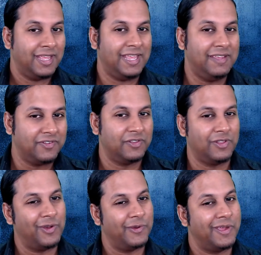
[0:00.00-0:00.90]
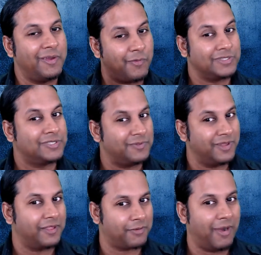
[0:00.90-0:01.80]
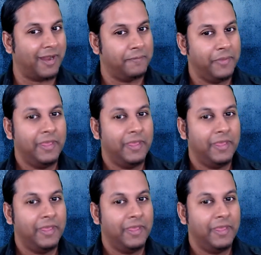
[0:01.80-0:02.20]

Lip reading: even though it wasn't really a threat.